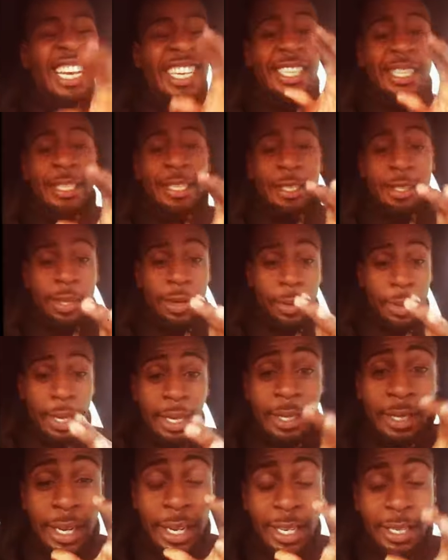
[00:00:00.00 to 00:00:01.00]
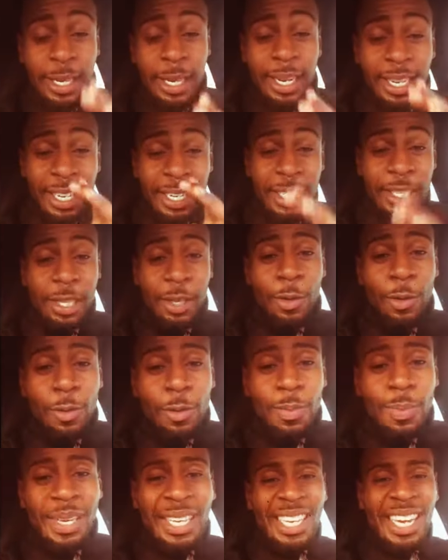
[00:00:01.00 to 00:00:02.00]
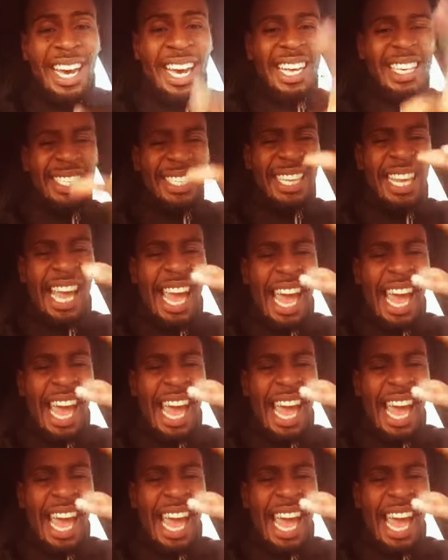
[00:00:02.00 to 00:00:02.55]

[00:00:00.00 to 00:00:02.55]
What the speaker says: this still isn't an excuse, because